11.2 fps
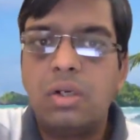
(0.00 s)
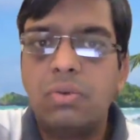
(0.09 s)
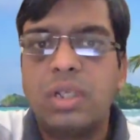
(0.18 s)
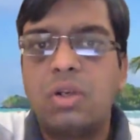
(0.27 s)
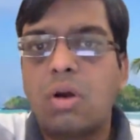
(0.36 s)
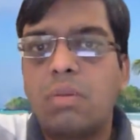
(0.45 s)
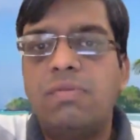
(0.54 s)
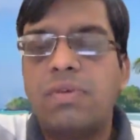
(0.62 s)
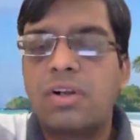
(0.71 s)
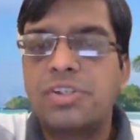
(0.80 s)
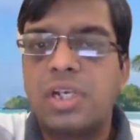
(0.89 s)
to the normal
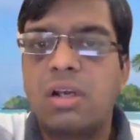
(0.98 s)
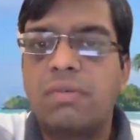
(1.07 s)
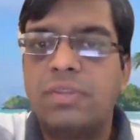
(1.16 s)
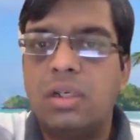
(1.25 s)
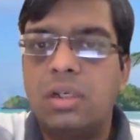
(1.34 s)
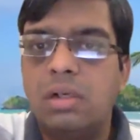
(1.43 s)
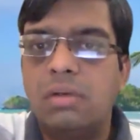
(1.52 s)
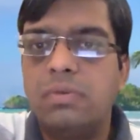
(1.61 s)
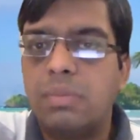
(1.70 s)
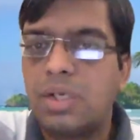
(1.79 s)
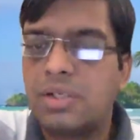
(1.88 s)
functioning of the nerve,
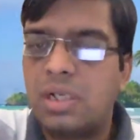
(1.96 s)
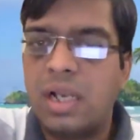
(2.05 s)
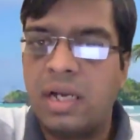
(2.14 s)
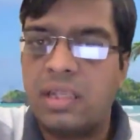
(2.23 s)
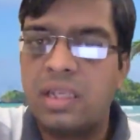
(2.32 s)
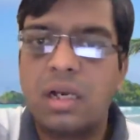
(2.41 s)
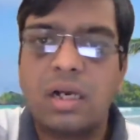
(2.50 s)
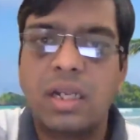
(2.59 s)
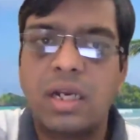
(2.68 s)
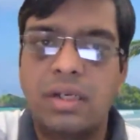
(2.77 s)
muscle, and the cardiac